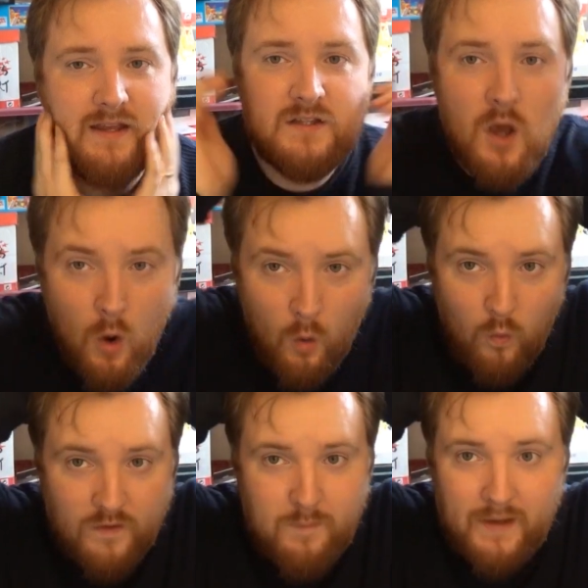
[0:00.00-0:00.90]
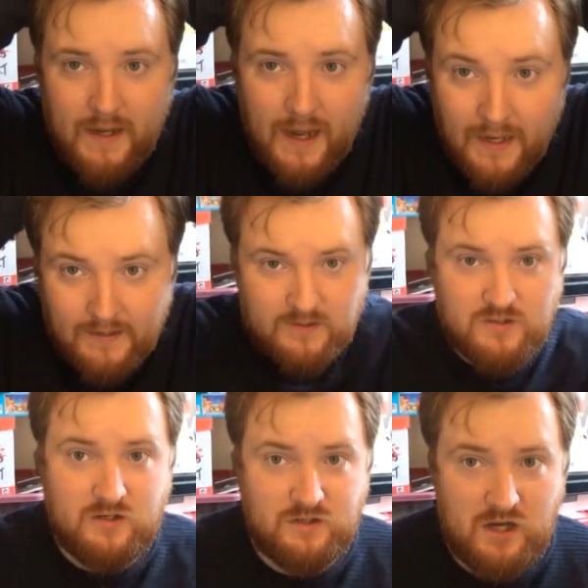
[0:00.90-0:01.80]
heads with big cat
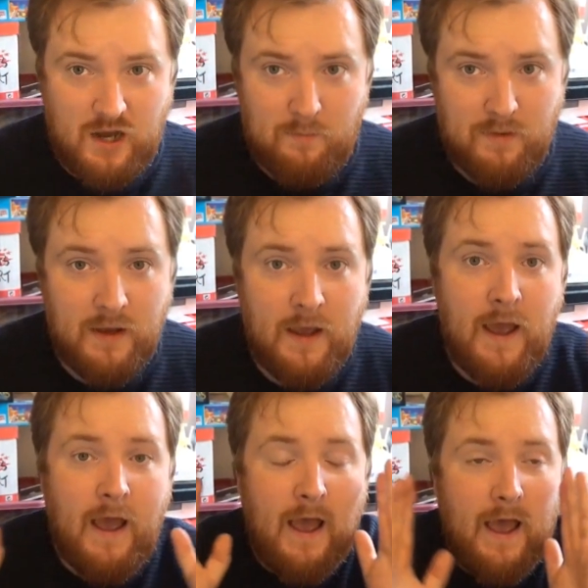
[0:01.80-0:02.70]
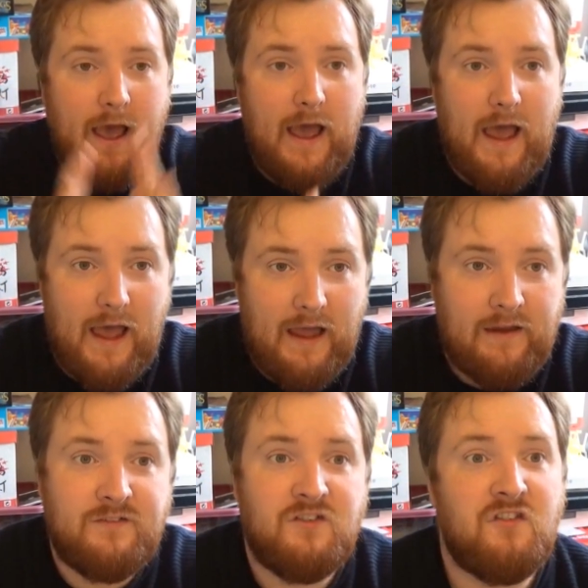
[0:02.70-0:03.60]
ears on top.
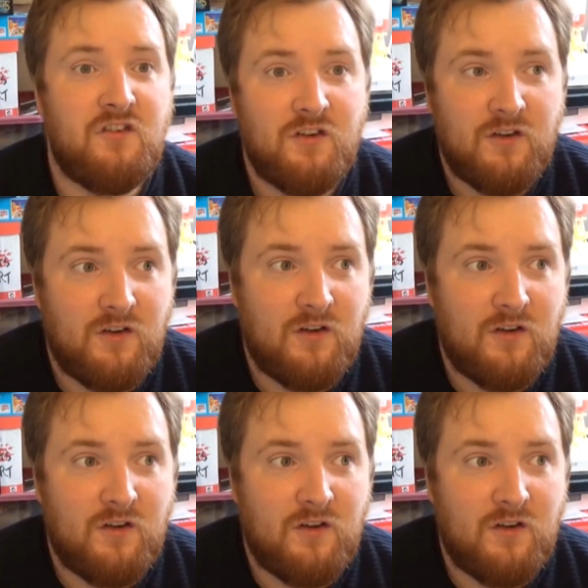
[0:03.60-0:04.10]
And